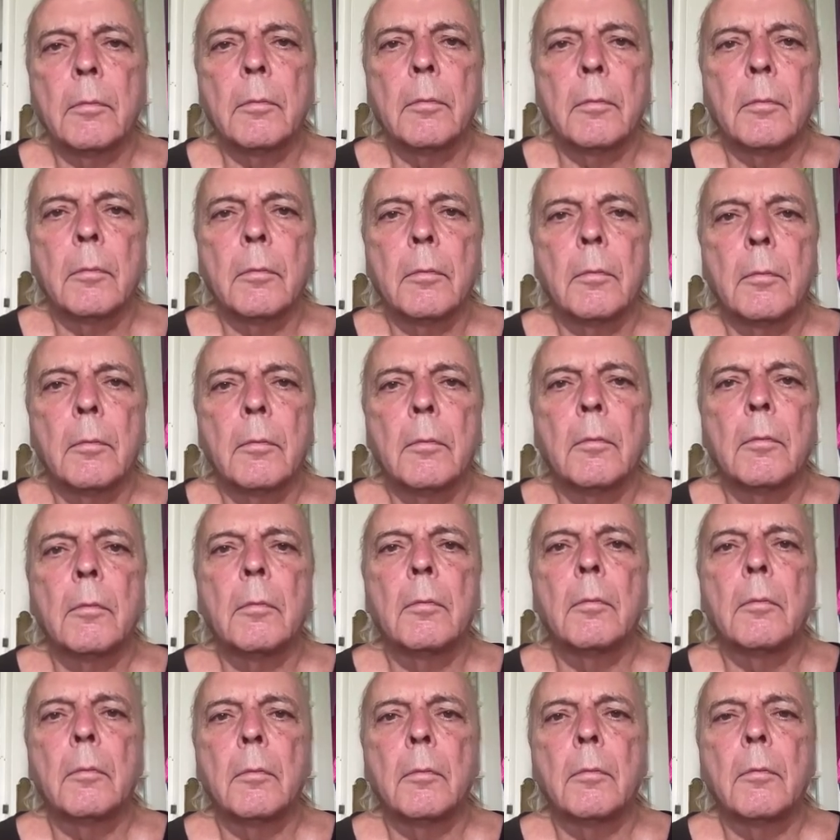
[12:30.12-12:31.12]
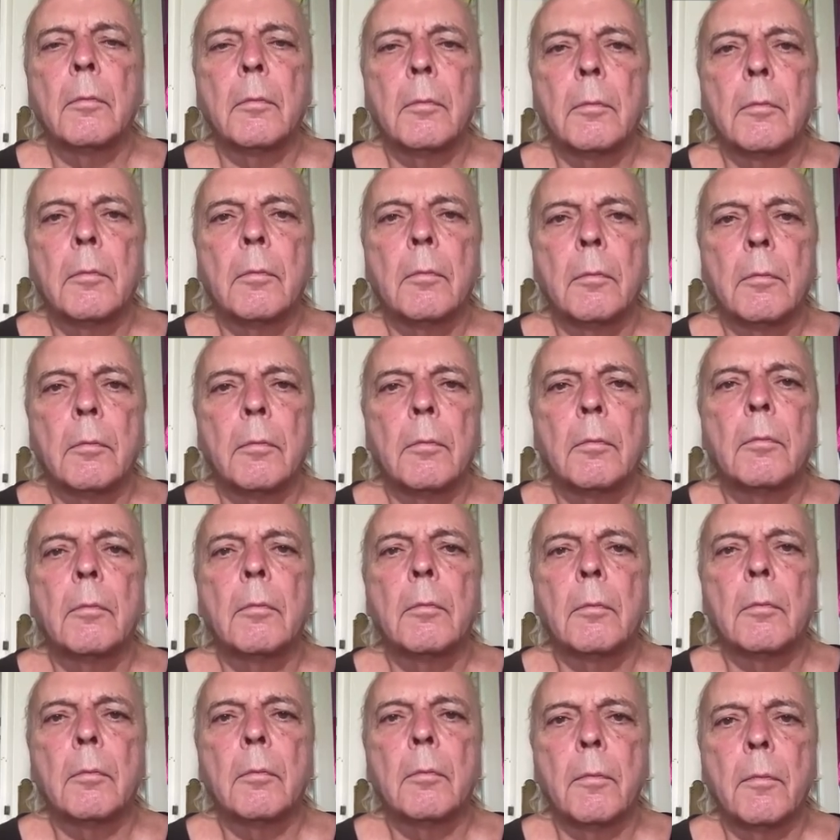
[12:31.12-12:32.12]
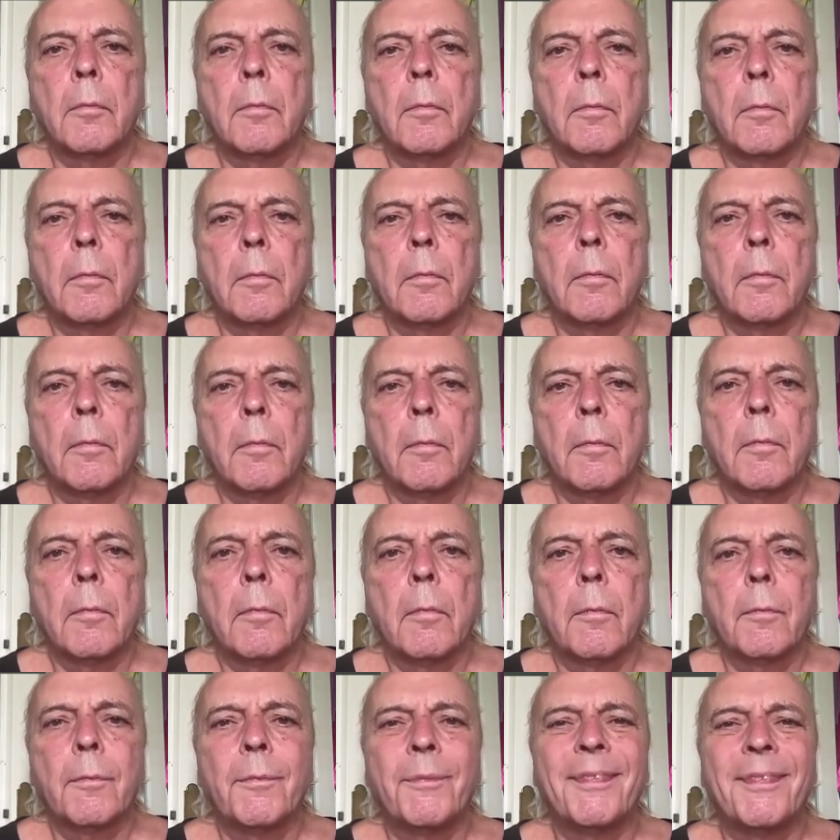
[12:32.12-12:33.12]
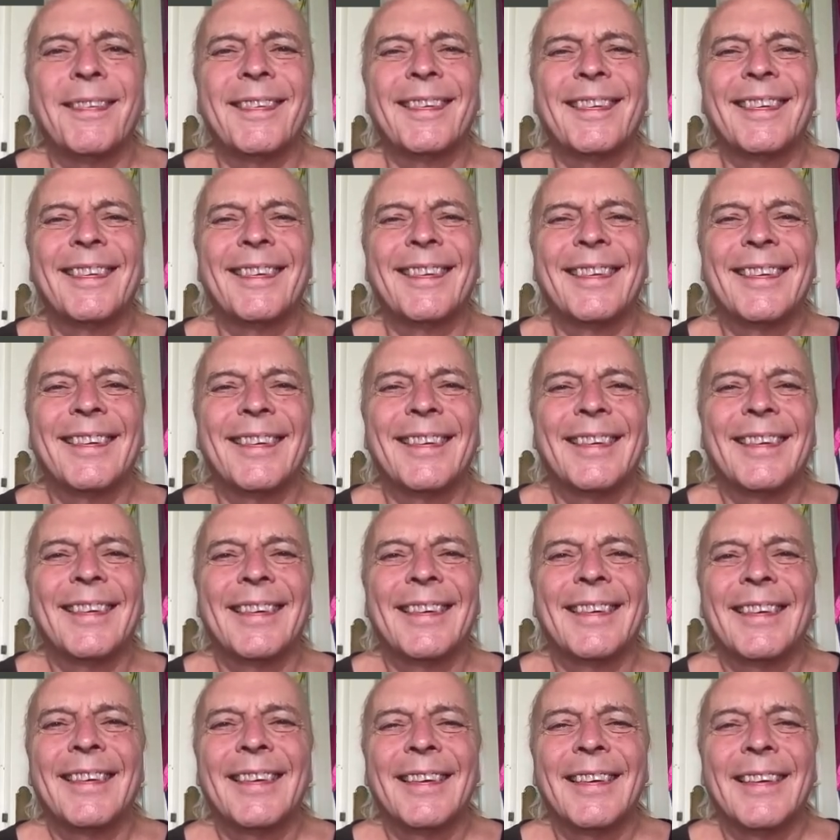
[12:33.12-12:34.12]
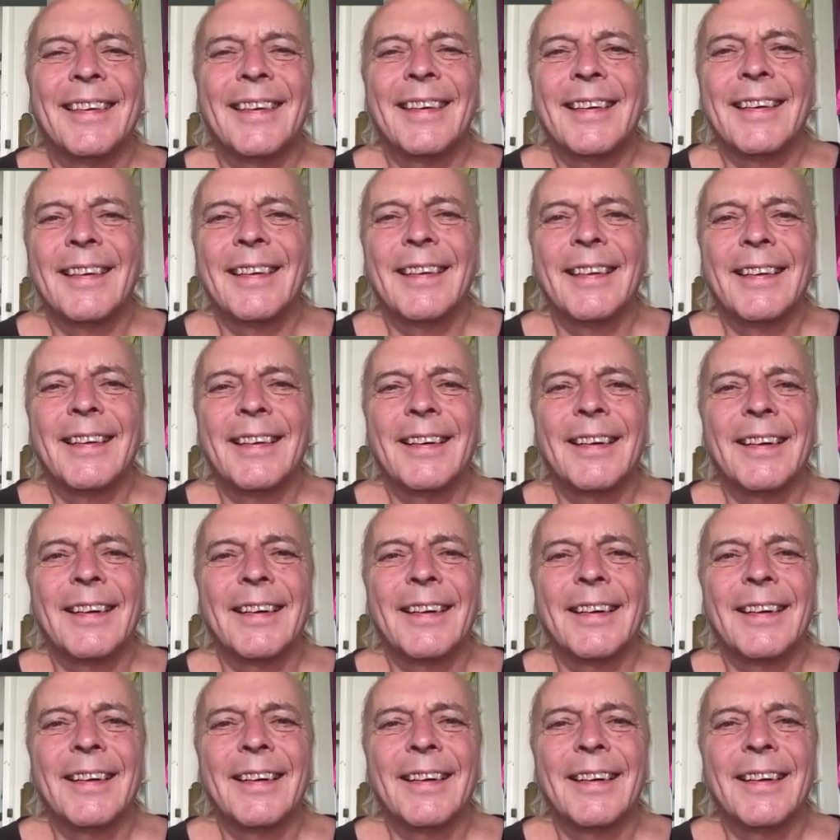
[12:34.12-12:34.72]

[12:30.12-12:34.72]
The person shown says nothing.